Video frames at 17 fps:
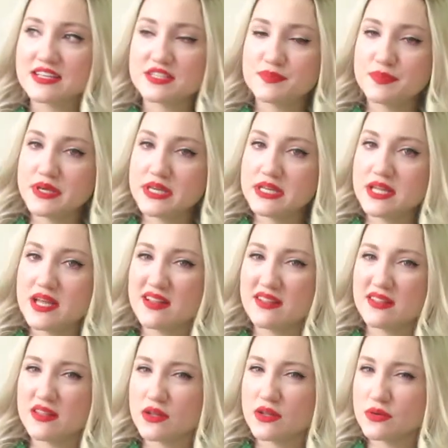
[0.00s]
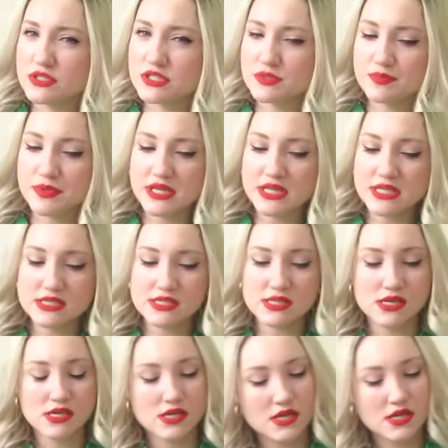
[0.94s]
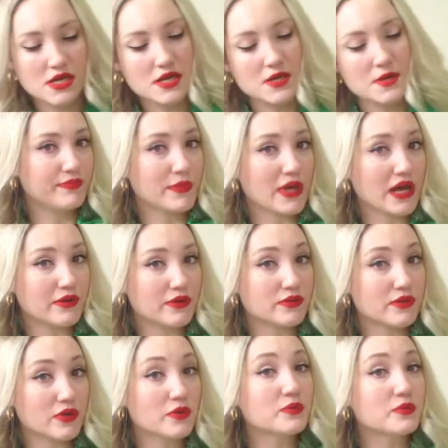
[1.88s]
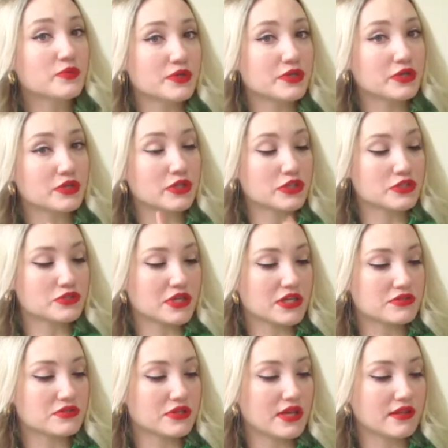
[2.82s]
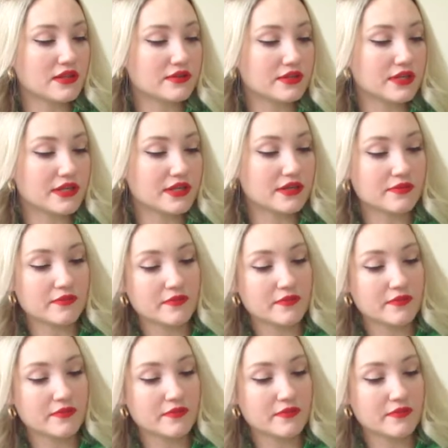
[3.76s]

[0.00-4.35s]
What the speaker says: speed and low speed. I don't know, we're gonna try it together later.